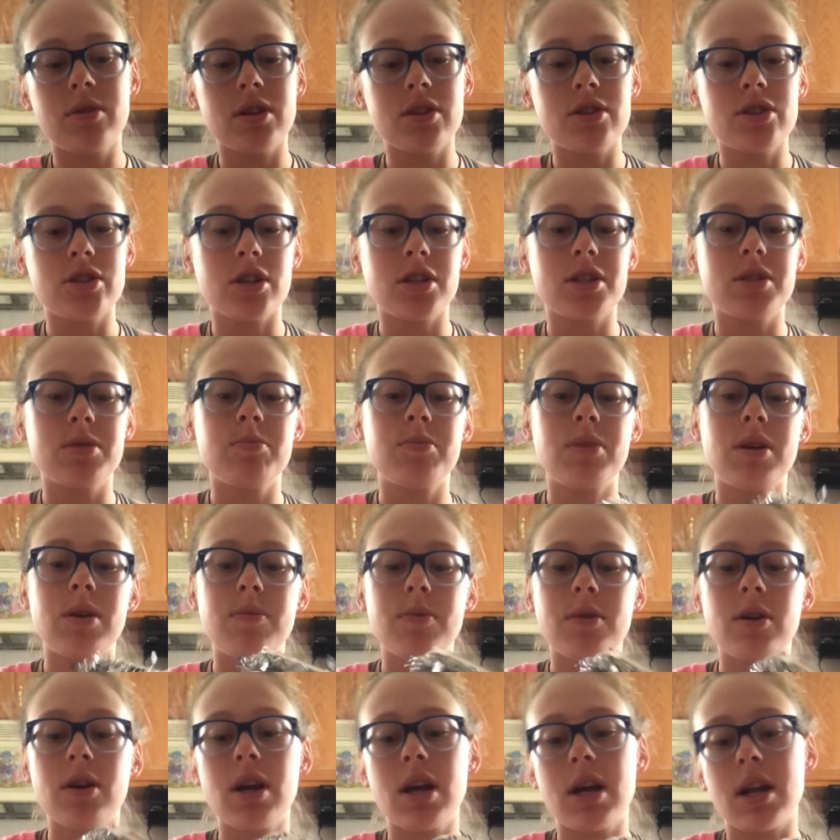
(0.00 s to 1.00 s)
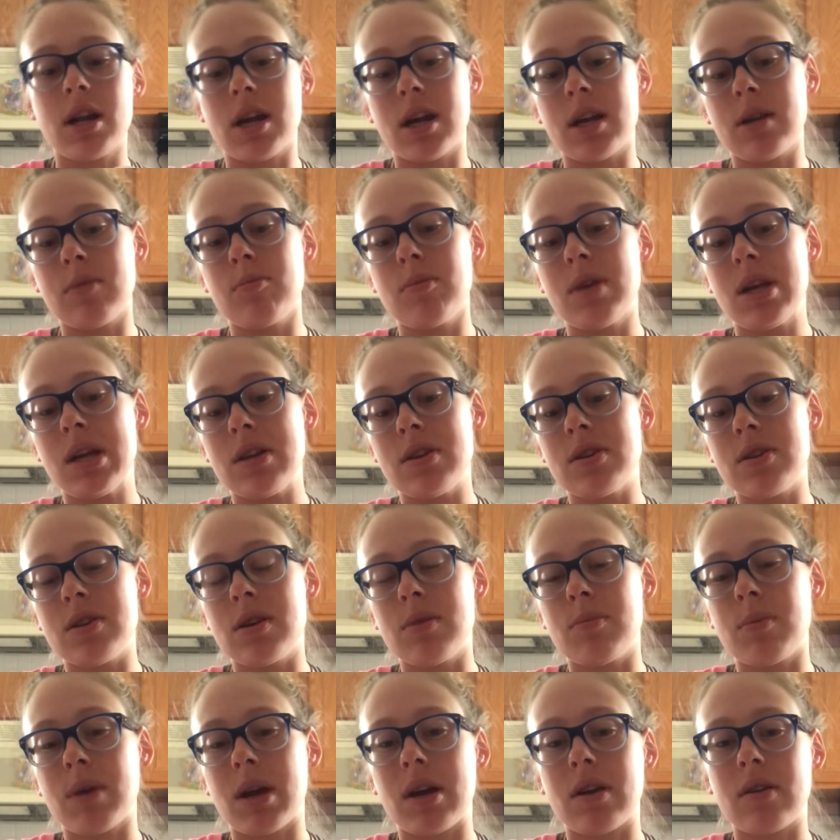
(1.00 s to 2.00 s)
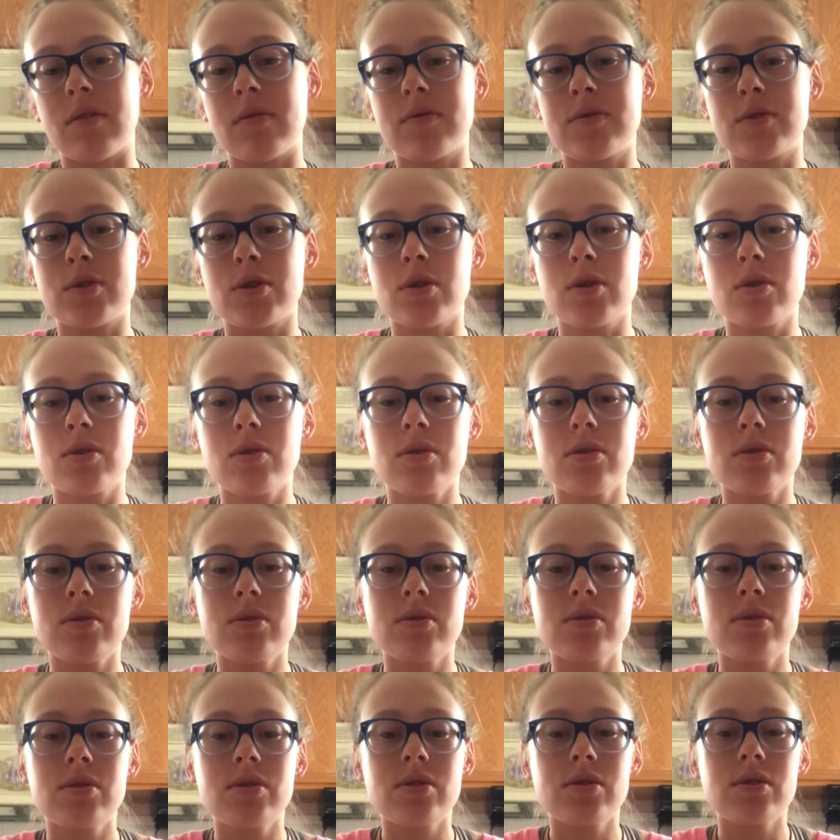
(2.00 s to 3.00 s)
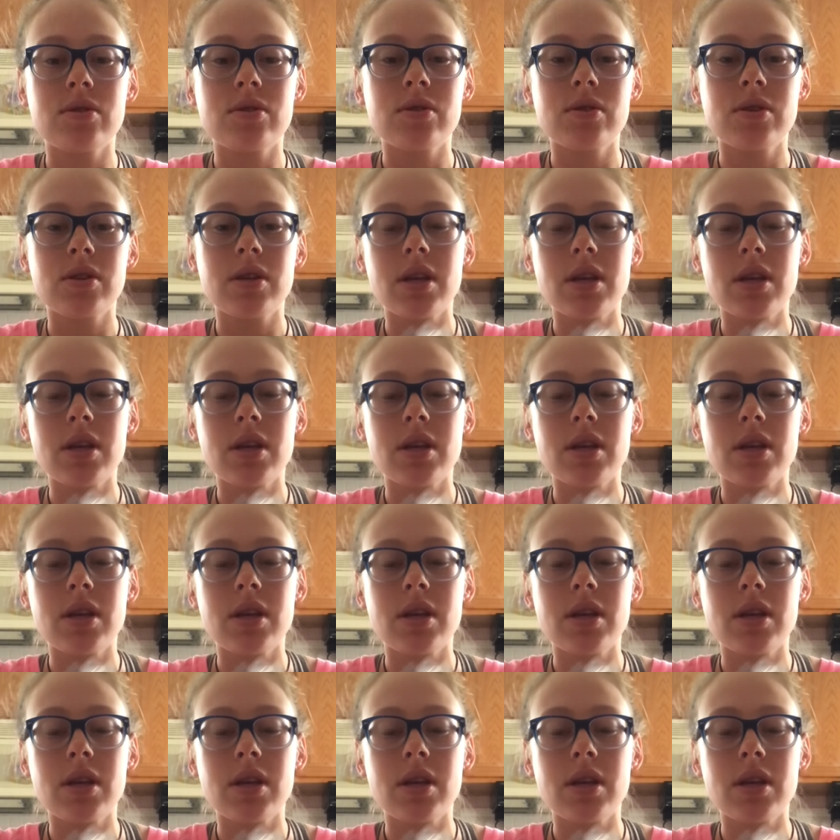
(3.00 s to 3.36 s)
construction paper and I made them out of circles.